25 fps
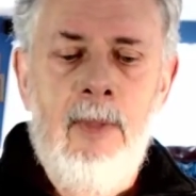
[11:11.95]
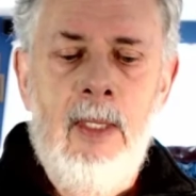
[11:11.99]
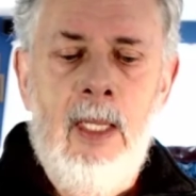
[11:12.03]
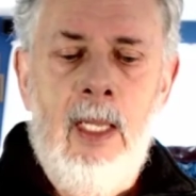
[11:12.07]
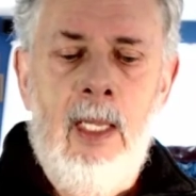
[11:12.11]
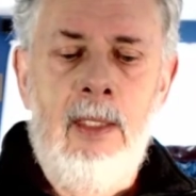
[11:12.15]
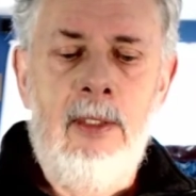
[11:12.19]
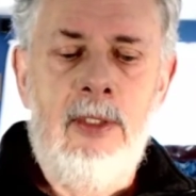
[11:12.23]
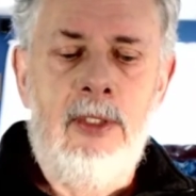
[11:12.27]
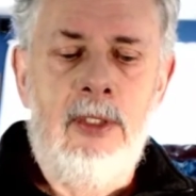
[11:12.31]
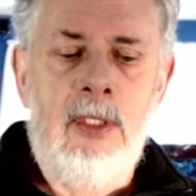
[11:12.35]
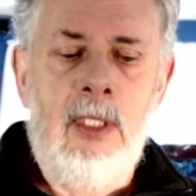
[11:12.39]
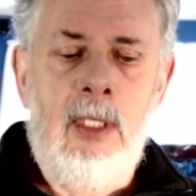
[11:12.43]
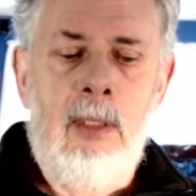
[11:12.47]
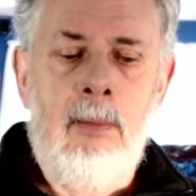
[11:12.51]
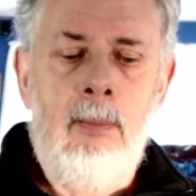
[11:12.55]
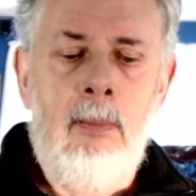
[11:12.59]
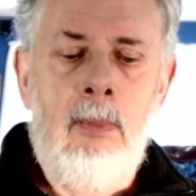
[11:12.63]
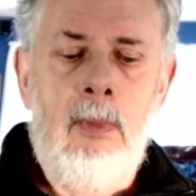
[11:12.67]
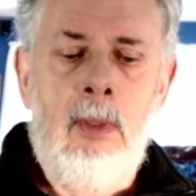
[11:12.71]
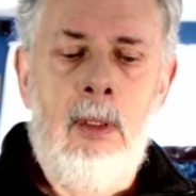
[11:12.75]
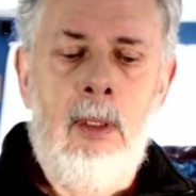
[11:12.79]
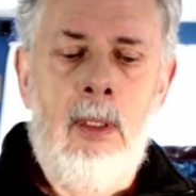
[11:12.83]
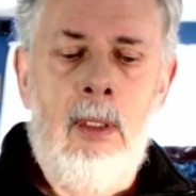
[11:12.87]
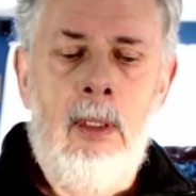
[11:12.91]
and some
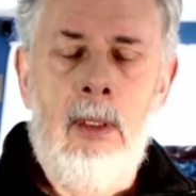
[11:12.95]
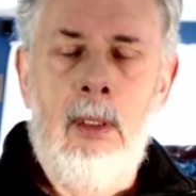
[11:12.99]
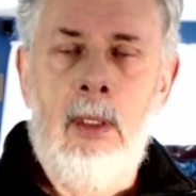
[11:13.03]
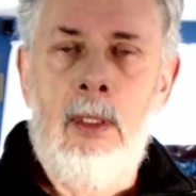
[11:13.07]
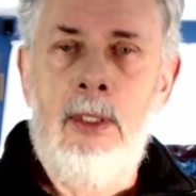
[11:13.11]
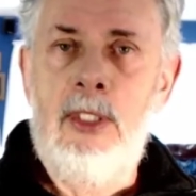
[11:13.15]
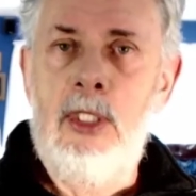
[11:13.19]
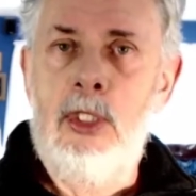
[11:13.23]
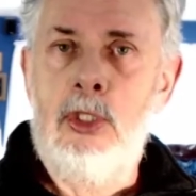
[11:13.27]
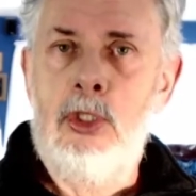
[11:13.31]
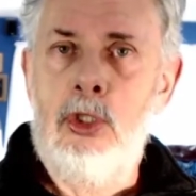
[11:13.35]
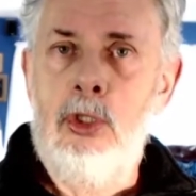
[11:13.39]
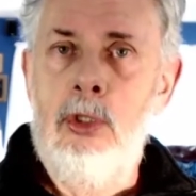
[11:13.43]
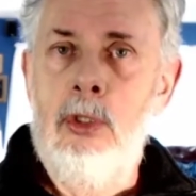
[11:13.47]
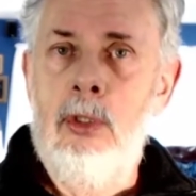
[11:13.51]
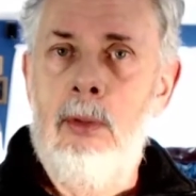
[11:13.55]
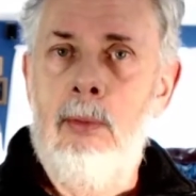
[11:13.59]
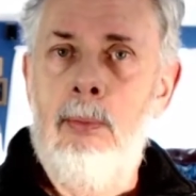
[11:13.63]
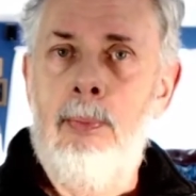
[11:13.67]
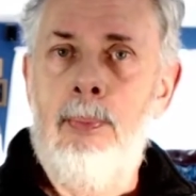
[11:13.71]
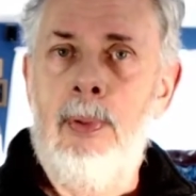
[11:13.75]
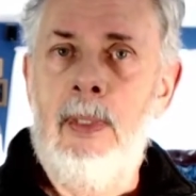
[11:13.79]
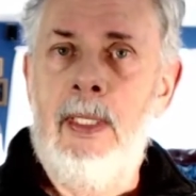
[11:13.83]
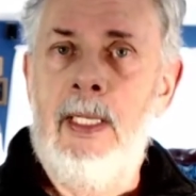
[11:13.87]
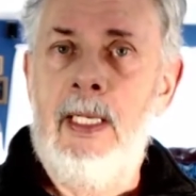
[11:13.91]
uh, additional
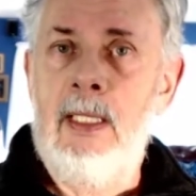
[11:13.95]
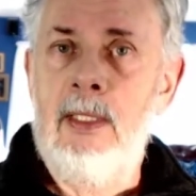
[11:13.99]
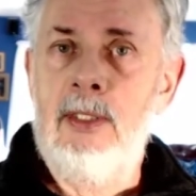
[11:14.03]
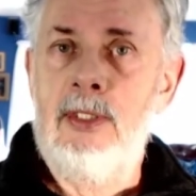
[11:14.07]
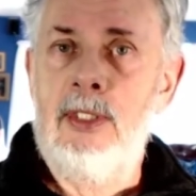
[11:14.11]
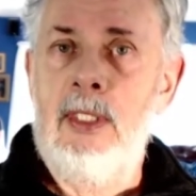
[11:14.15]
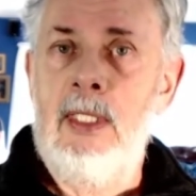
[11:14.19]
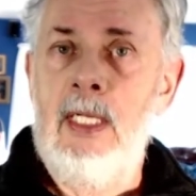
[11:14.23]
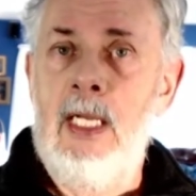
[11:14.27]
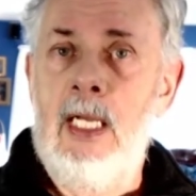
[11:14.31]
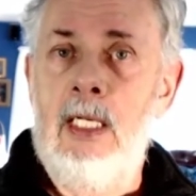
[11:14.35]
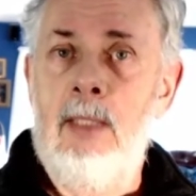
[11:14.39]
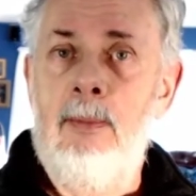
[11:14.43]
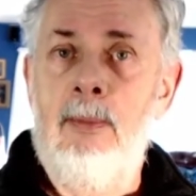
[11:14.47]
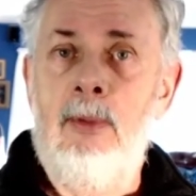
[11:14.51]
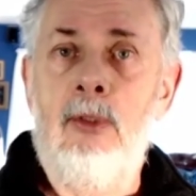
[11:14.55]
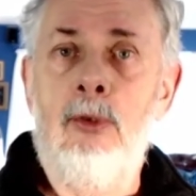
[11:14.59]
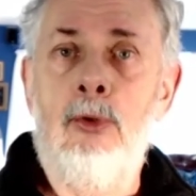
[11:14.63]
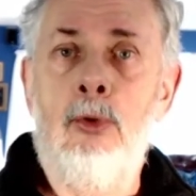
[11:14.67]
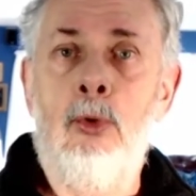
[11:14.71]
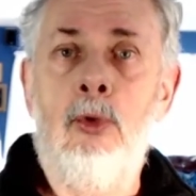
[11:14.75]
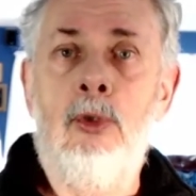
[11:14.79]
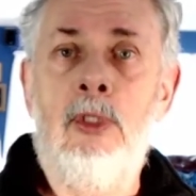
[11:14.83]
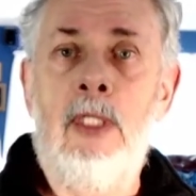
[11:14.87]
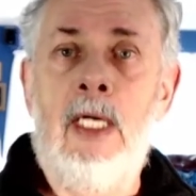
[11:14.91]
plants and animals
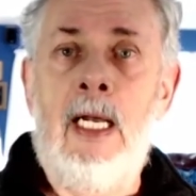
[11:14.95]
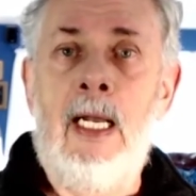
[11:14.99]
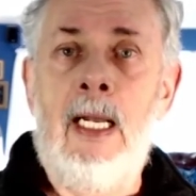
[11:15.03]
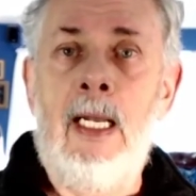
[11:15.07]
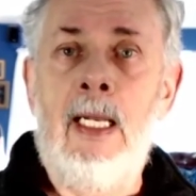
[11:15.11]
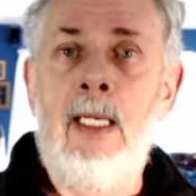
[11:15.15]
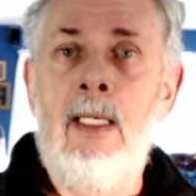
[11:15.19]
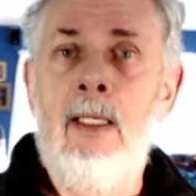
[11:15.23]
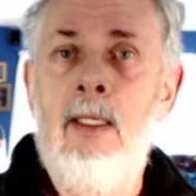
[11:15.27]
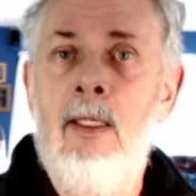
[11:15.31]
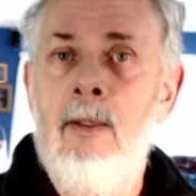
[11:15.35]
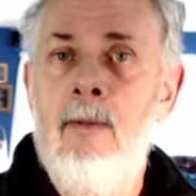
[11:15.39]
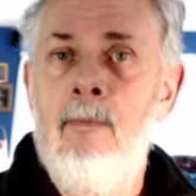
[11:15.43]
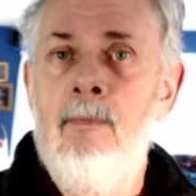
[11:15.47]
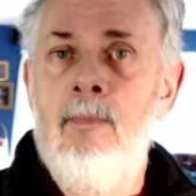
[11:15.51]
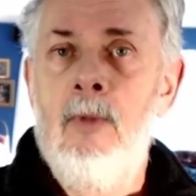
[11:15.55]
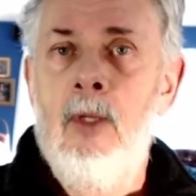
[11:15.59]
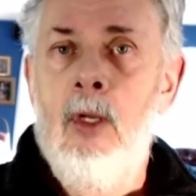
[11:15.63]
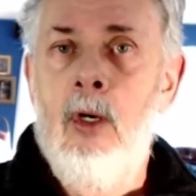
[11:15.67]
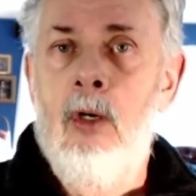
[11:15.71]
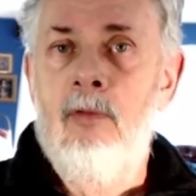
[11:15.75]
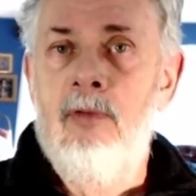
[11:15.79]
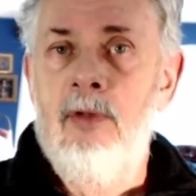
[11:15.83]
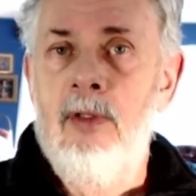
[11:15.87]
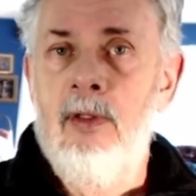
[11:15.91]
will die
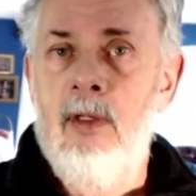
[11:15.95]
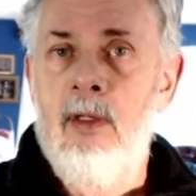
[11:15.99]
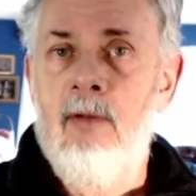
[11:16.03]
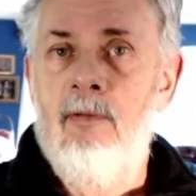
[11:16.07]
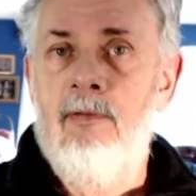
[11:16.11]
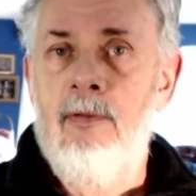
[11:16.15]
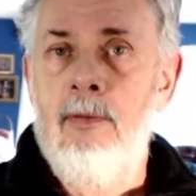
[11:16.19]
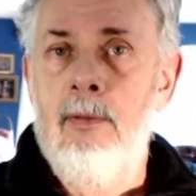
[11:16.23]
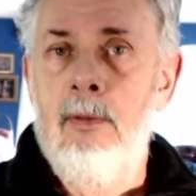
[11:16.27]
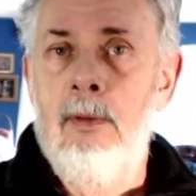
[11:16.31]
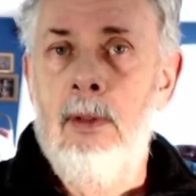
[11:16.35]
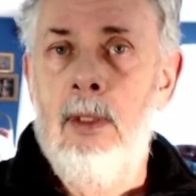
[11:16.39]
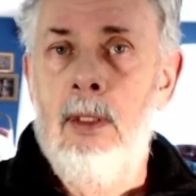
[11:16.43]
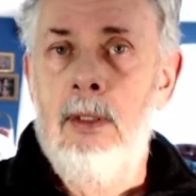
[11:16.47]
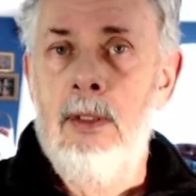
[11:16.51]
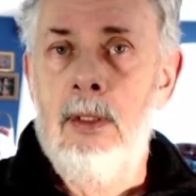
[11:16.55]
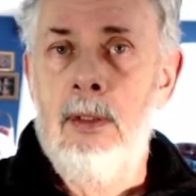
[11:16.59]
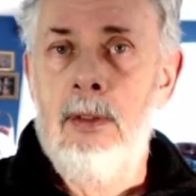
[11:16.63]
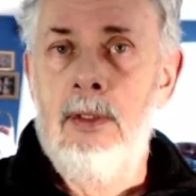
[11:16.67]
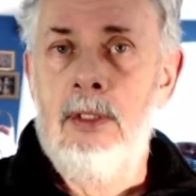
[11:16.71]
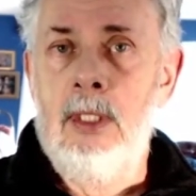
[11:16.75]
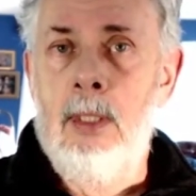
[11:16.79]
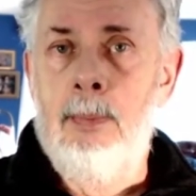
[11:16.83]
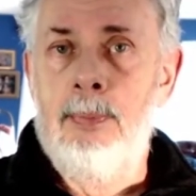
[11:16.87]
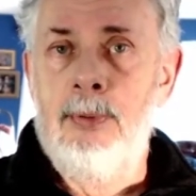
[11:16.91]
over the uh,
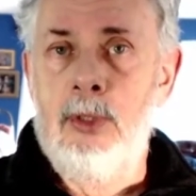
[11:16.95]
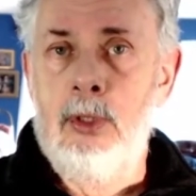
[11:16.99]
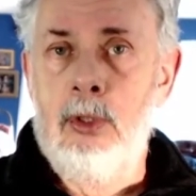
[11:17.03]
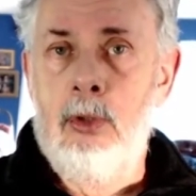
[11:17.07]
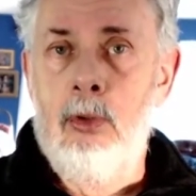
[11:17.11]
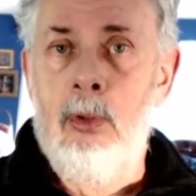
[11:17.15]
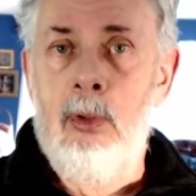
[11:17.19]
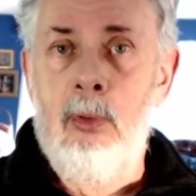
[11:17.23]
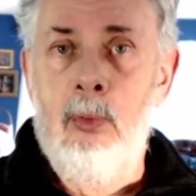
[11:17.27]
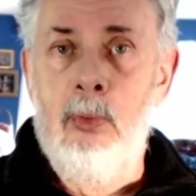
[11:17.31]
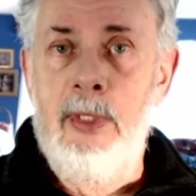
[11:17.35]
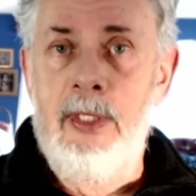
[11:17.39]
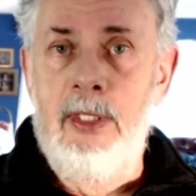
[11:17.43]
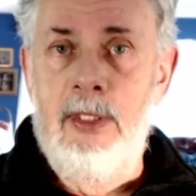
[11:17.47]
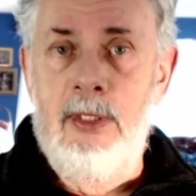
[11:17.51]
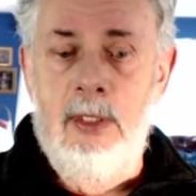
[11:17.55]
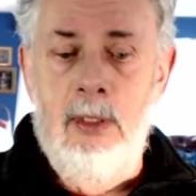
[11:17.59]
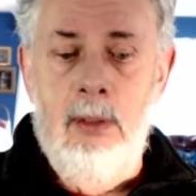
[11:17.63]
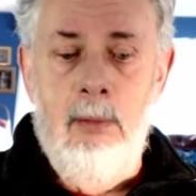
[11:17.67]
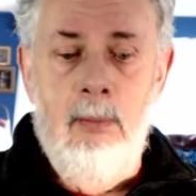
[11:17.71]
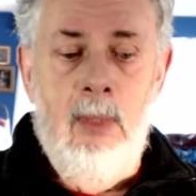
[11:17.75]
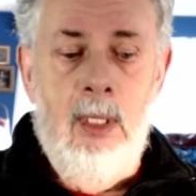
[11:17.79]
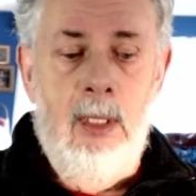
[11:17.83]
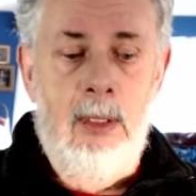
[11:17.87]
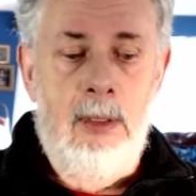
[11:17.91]
subsequent weeks
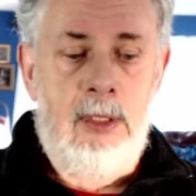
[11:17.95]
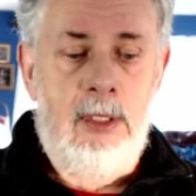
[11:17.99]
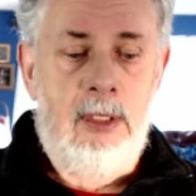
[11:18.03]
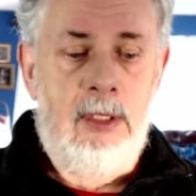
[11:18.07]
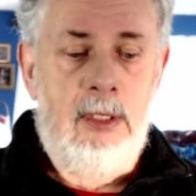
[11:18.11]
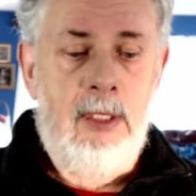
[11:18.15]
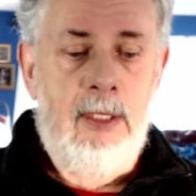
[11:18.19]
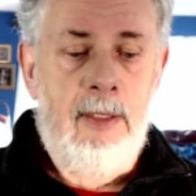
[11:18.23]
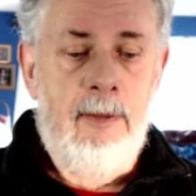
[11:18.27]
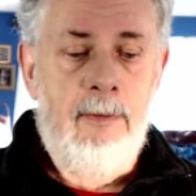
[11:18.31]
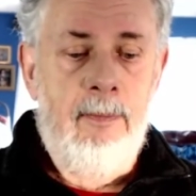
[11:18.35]
and months.